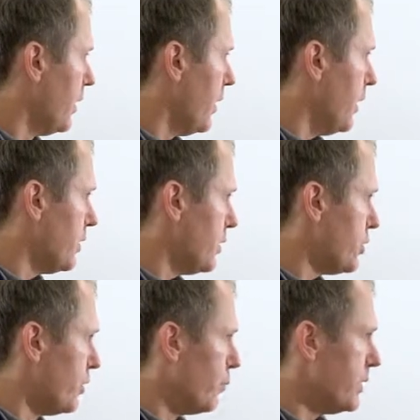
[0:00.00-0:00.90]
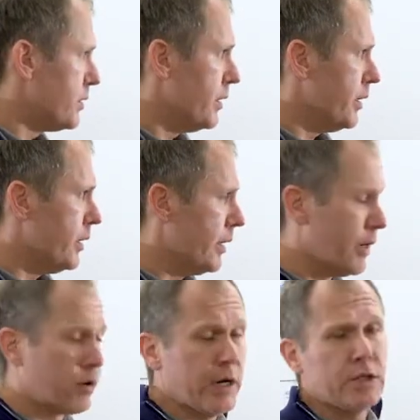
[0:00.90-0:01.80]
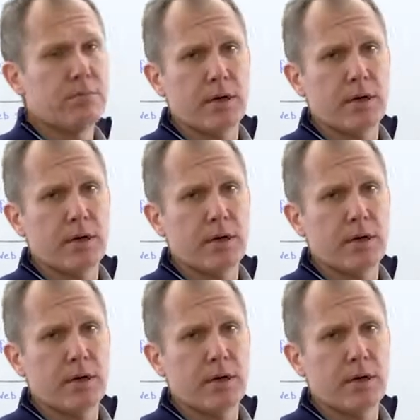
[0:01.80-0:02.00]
In addition, we see integration